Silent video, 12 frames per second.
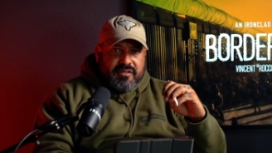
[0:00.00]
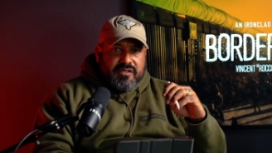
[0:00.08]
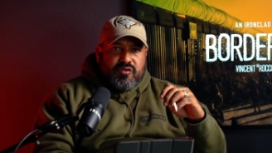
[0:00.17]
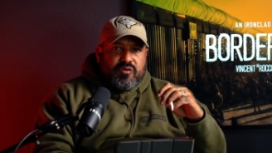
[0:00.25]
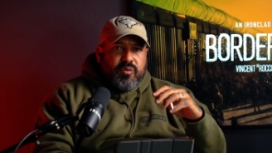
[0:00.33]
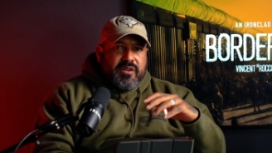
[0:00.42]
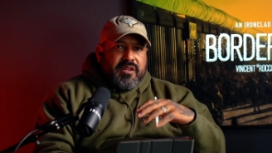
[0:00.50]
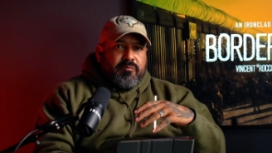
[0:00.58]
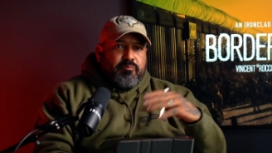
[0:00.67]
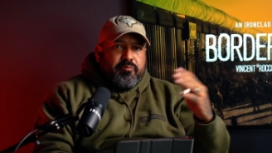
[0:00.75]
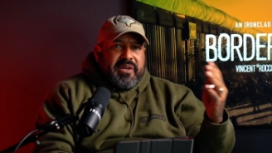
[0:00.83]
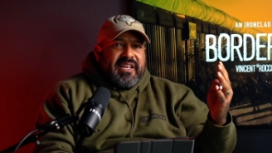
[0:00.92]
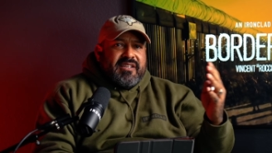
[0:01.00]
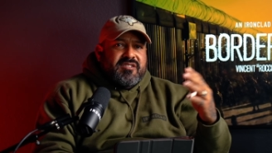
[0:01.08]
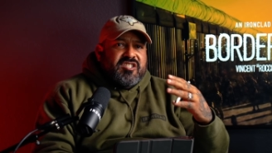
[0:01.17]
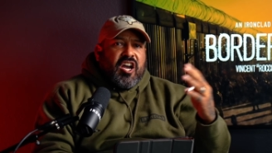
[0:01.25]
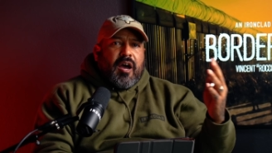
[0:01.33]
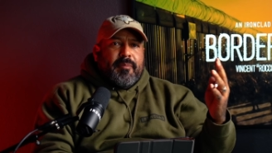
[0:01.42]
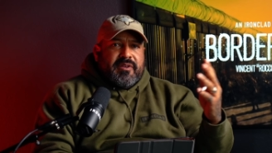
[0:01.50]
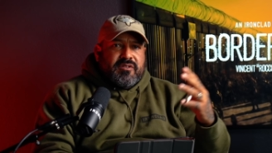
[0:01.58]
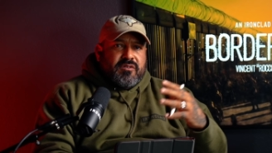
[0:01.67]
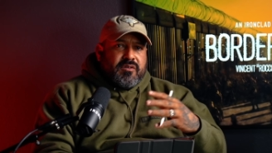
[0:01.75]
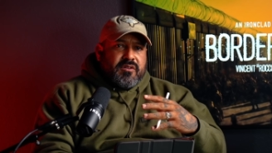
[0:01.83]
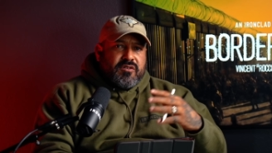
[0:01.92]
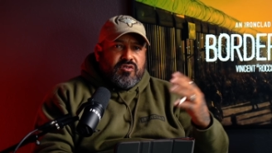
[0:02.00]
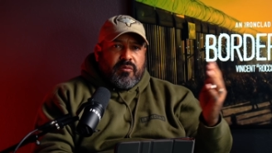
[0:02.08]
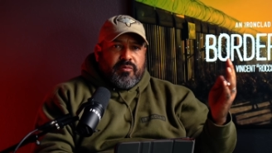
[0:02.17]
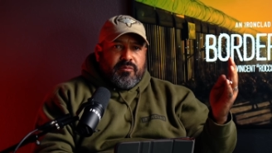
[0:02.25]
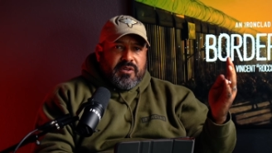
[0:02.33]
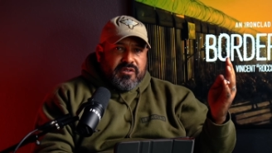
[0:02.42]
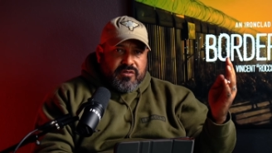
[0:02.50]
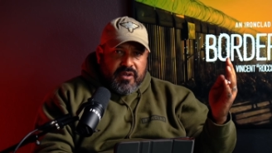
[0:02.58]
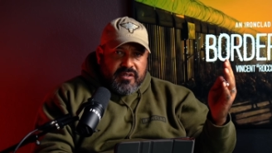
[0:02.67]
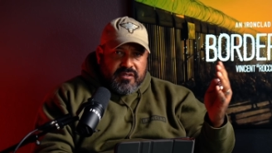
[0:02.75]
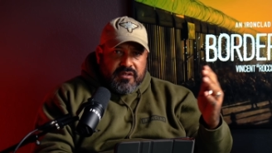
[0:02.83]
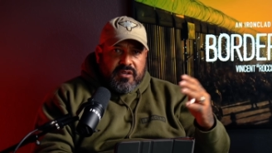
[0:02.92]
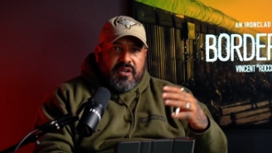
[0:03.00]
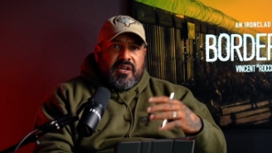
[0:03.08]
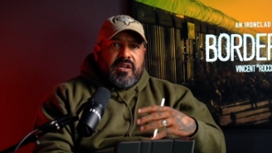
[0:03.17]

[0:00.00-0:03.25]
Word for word: This was one of the biggest topics during the Trump administration.